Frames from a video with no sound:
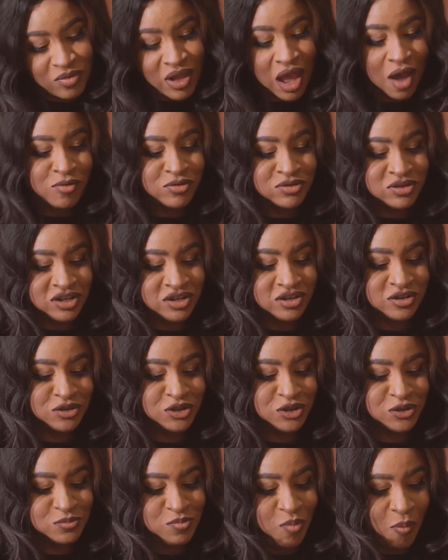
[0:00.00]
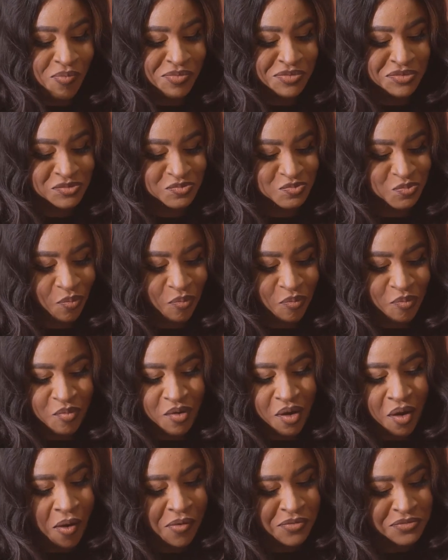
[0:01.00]
I won't tell you.
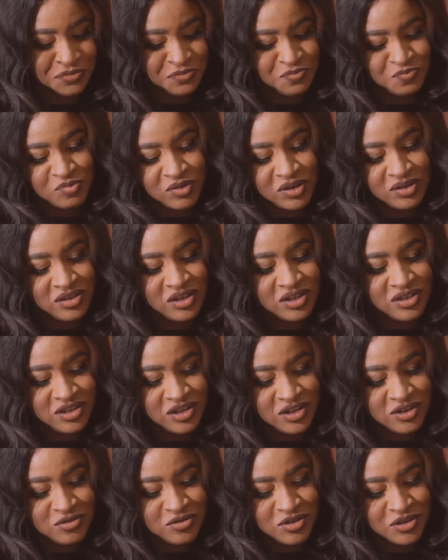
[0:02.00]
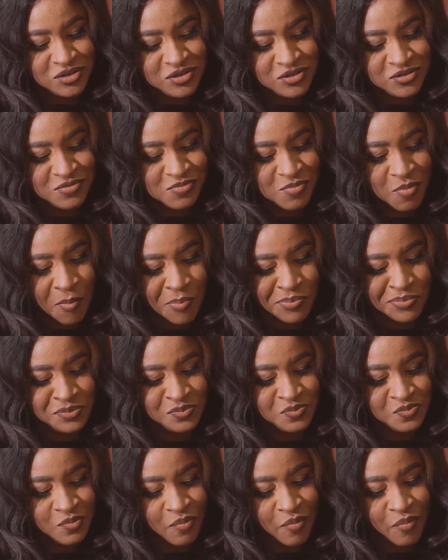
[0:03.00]
Mm-hmm. It's a secret.
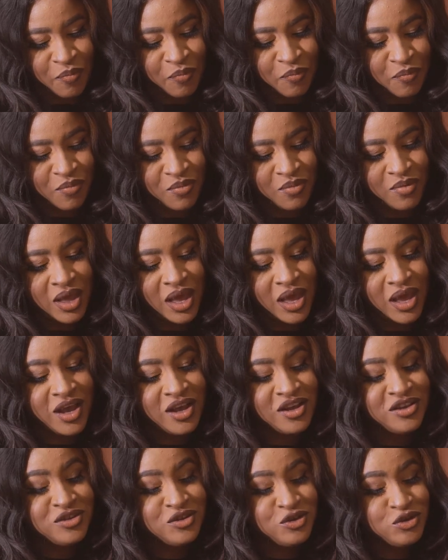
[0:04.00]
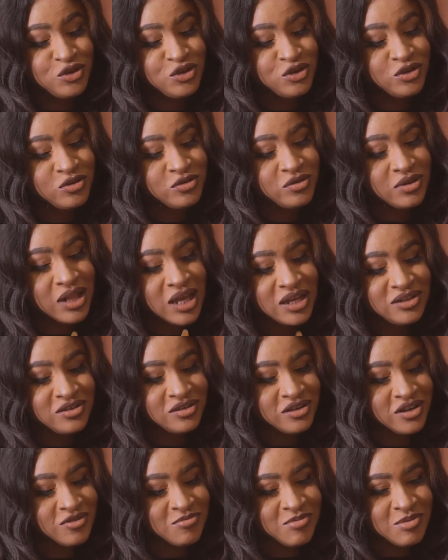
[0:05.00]
And you should learn
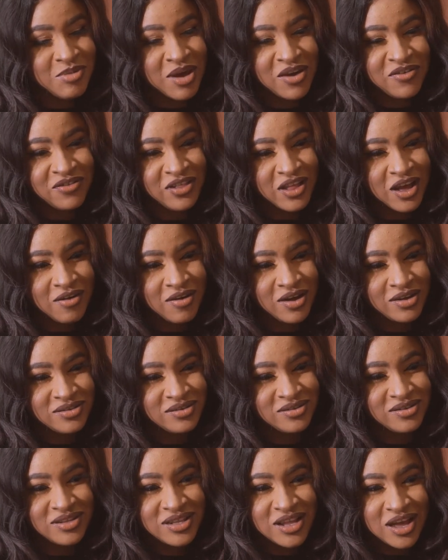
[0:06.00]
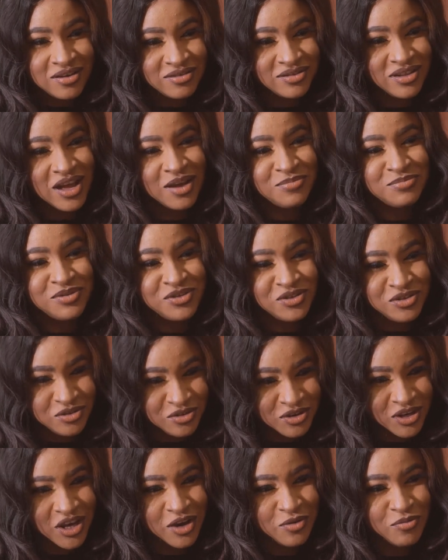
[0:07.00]
to give me my flowers now that I'm still
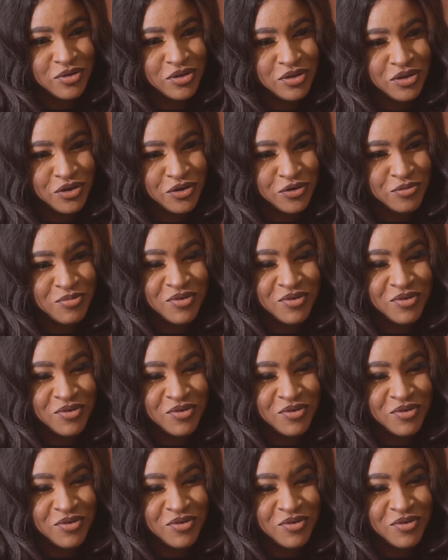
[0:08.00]
here with you